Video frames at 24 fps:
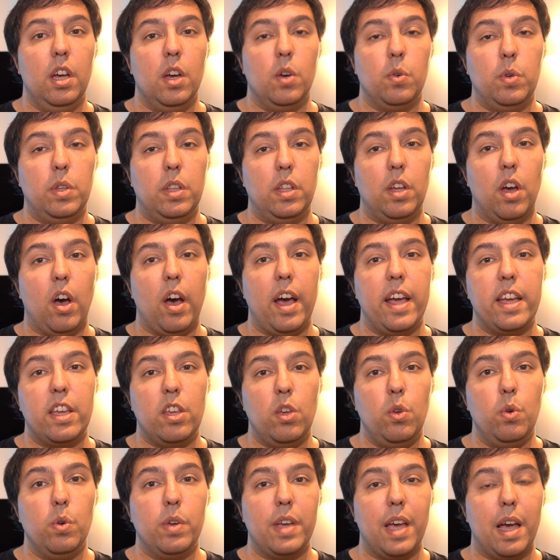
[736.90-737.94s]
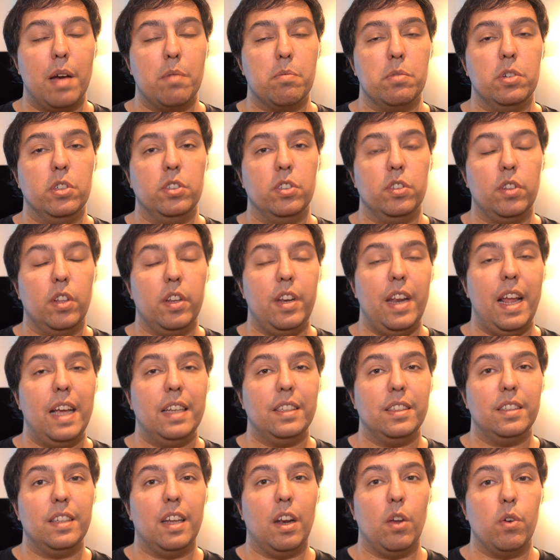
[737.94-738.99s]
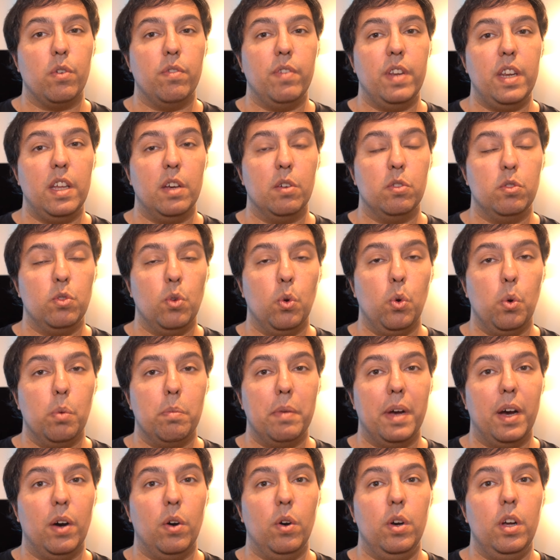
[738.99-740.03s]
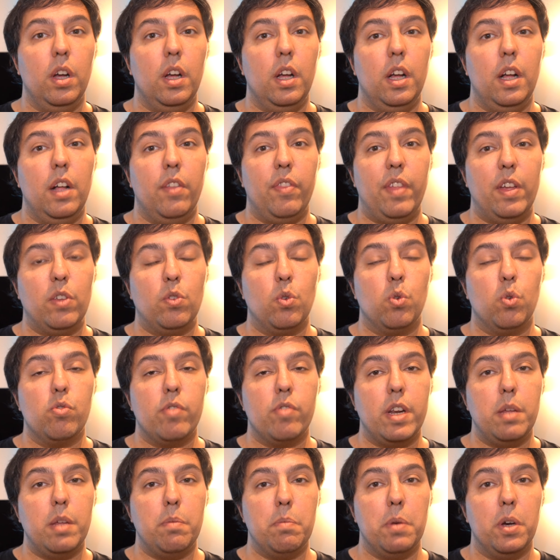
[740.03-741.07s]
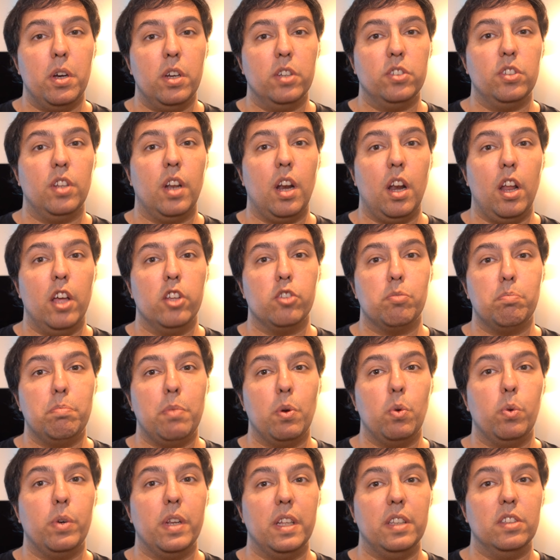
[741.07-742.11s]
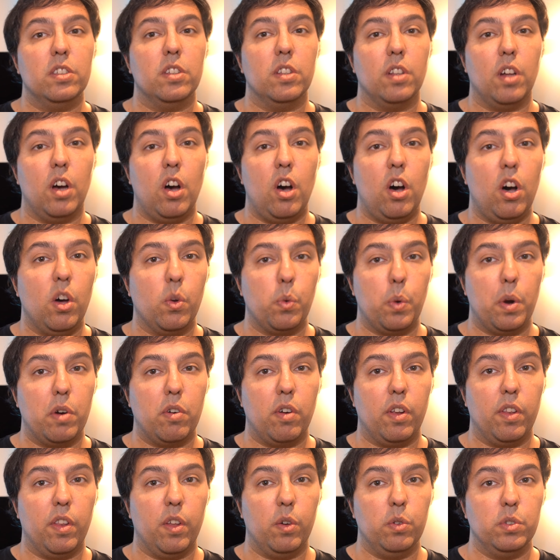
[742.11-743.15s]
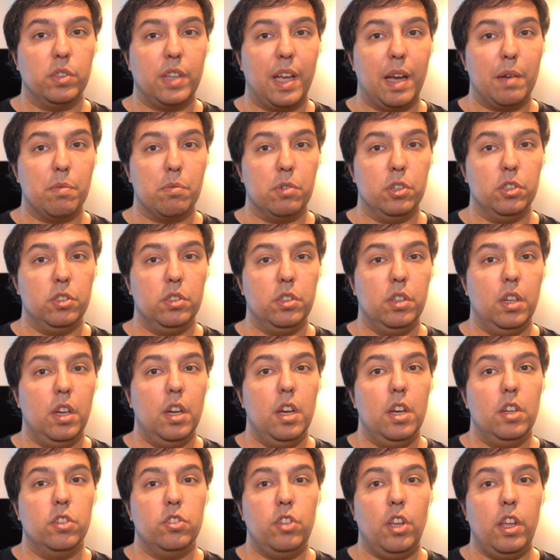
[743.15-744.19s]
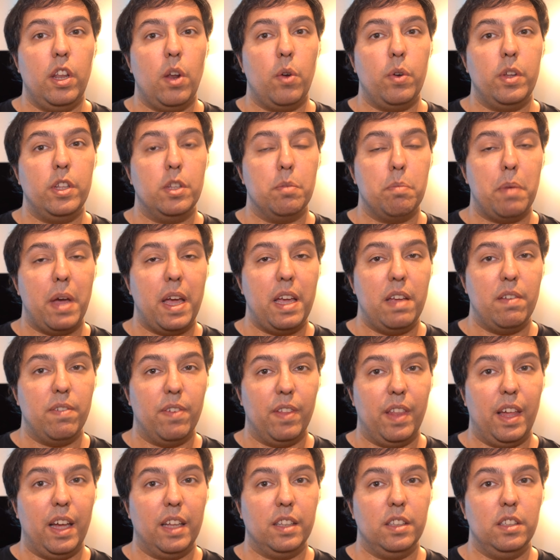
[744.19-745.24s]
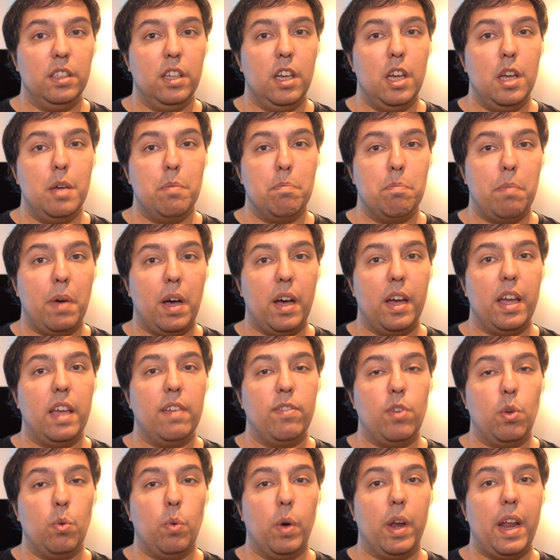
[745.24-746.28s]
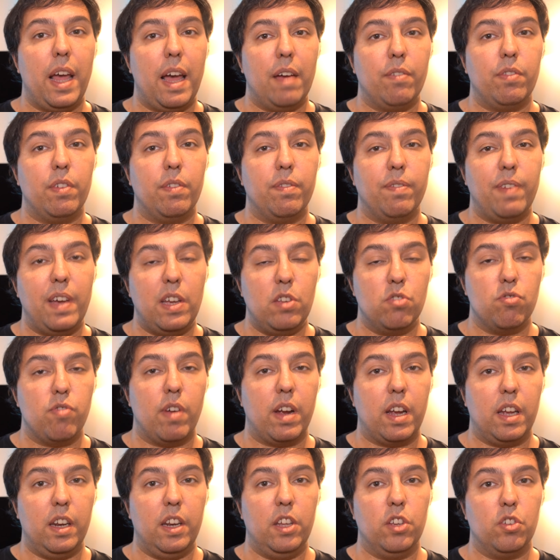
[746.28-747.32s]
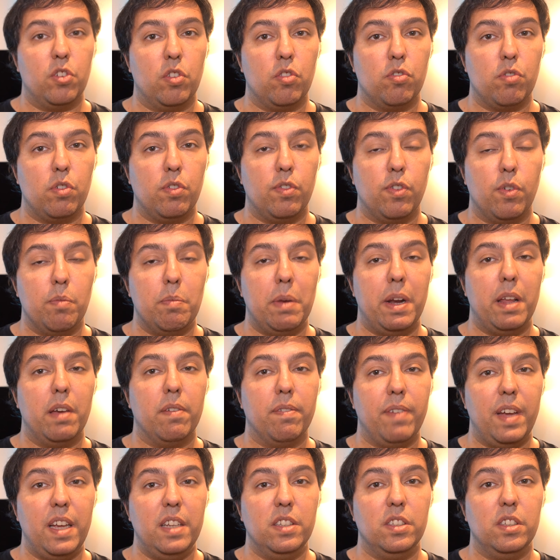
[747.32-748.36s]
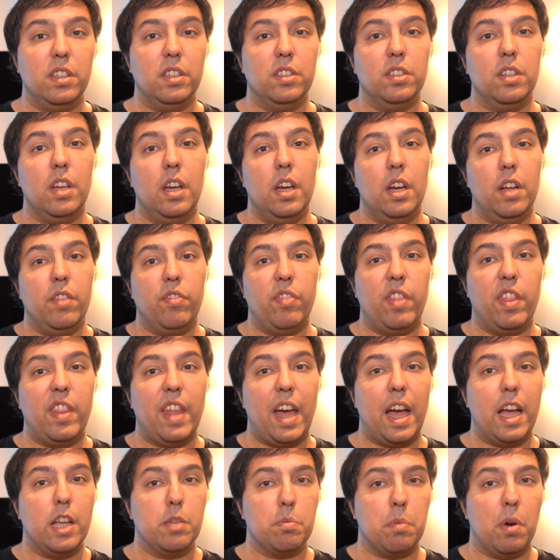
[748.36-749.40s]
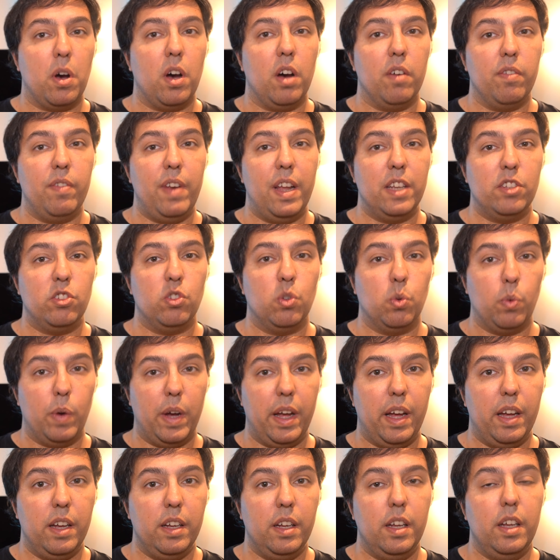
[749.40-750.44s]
With the IQ cameras and the Nest Hello video doorbell, there's already person alerts built into the hardware on those cameras, so you don't need to pay for that. But if you want to have the face recognition through familiar faces, then that is part of Nest Aware.